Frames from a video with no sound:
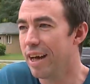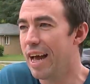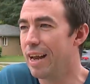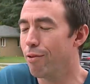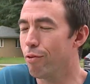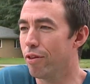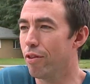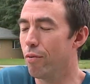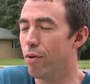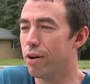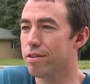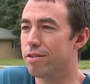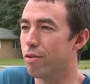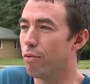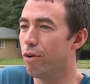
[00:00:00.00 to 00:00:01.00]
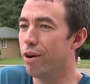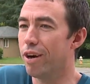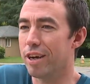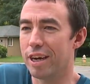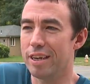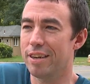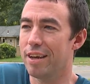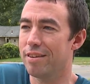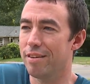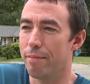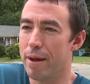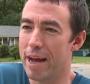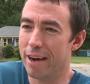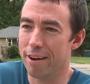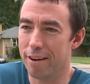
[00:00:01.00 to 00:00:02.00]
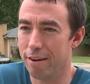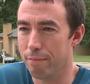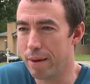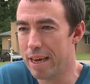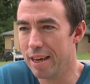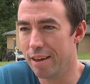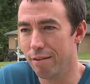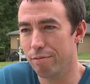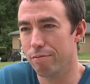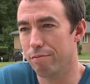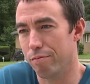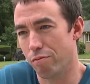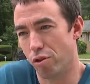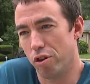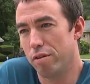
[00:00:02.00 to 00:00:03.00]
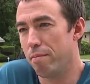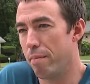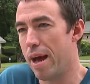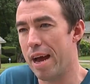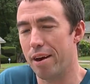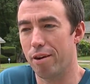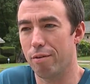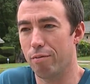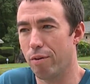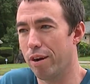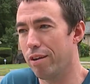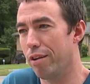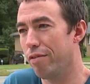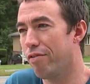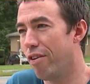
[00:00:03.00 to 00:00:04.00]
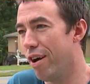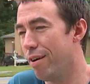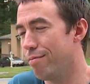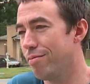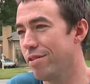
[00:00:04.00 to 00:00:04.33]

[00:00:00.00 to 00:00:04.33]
anyone that wants to work. It doesn't matter to me, it shouldn't matter where they're from.